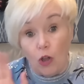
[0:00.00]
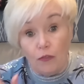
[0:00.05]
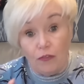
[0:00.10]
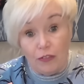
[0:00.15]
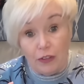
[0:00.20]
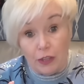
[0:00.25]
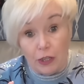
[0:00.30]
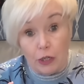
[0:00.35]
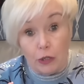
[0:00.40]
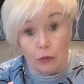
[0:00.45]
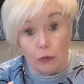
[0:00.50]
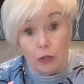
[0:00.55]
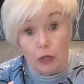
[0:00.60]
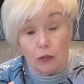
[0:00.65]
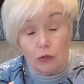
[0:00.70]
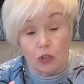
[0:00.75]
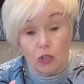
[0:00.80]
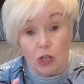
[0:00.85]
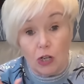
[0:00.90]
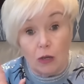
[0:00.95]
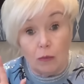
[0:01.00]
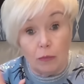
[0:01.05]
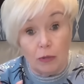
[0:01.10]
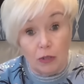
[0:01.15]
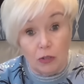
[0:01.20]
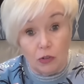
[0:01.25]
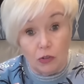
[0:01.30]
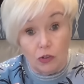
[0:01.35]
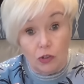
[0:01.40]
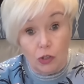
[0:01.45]
for the Uno top.
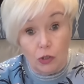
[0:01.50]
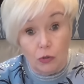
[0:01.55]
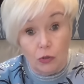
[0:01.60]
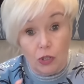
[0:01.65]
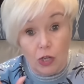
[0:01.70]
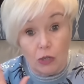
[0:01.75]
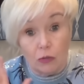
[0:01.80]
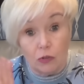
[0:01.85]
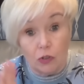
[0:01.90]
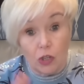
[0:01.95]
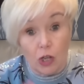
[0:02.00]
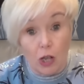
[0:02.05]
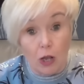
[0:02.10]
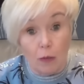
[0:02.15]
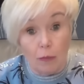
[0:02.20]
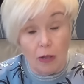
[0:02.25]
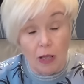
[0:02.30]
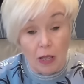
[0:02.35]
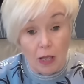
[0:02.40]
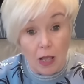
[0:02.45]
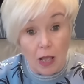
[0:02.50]
Two-tone top,